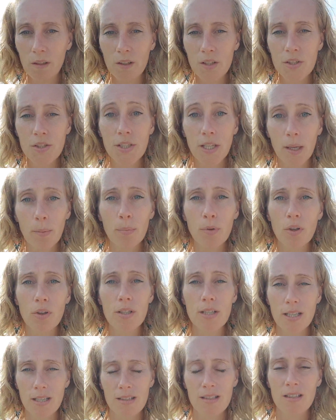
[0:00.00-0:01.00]
shape your
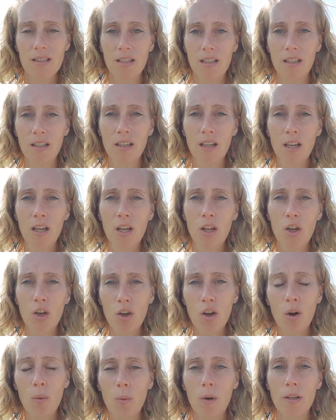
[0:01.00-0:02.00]
destiny.
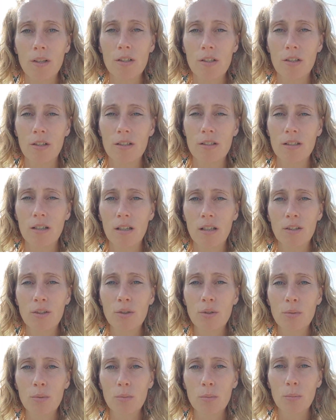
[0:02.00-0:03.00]
No one is gonna tell
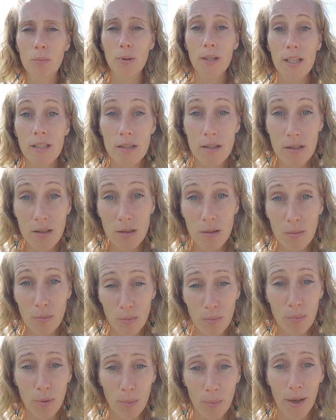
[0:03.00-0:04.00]
you, please
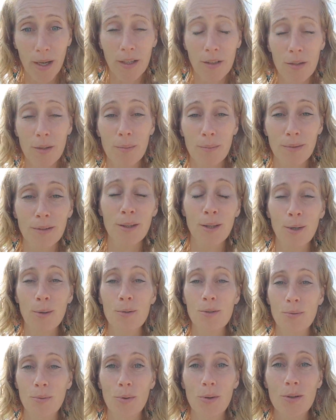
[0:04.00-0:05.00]
remind
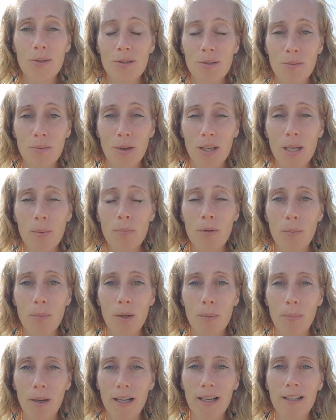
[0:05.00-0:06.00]
those words, keep them
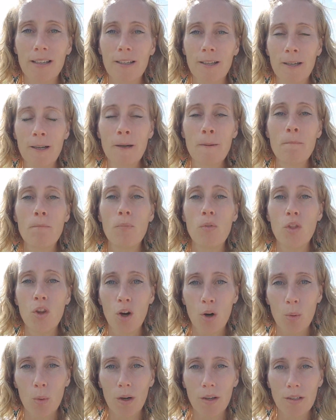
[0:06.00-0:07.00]
in mind.
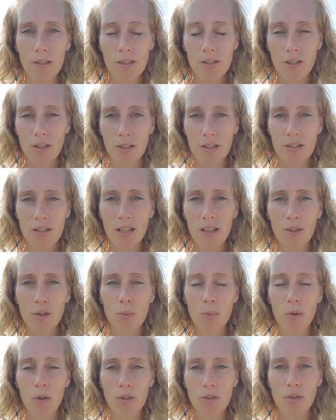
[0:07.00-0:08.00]
No one is gonna tell you
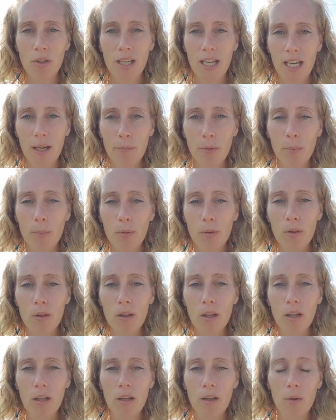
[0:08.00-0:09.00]
what you're
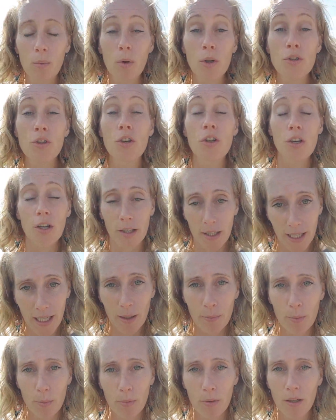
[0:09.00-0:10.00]
capable, what you're not
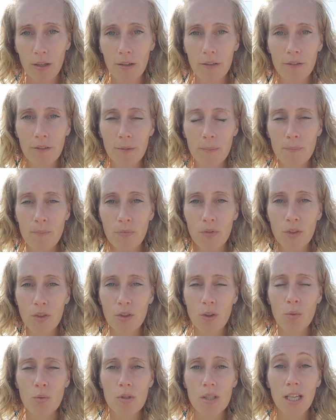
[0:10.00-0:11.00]
capable of.
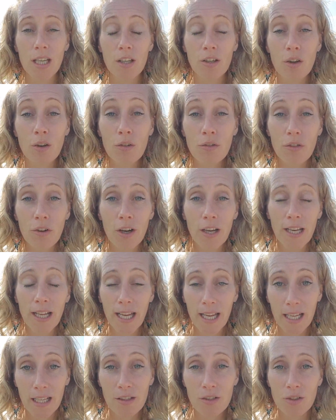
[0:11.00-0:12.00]
Don't take no for an
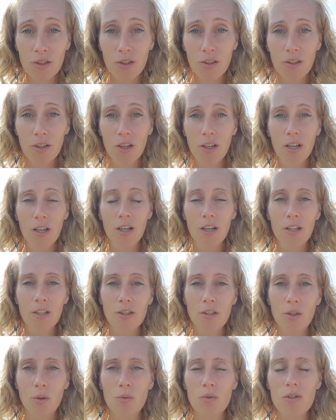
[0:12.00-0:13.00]
answer.
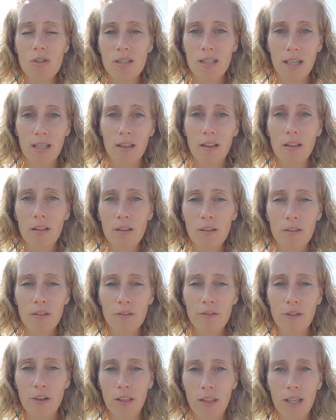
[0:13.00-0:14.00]
Don't settle
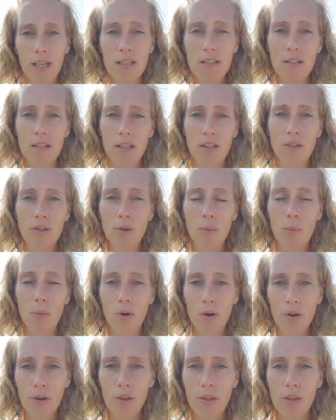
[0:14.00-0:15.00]
for less than you're
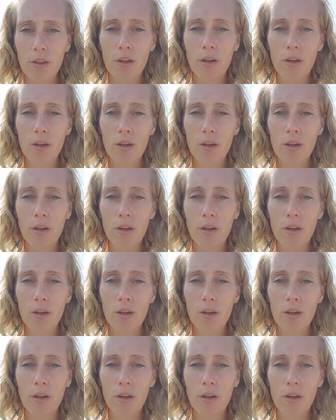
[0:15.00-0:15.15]
worth.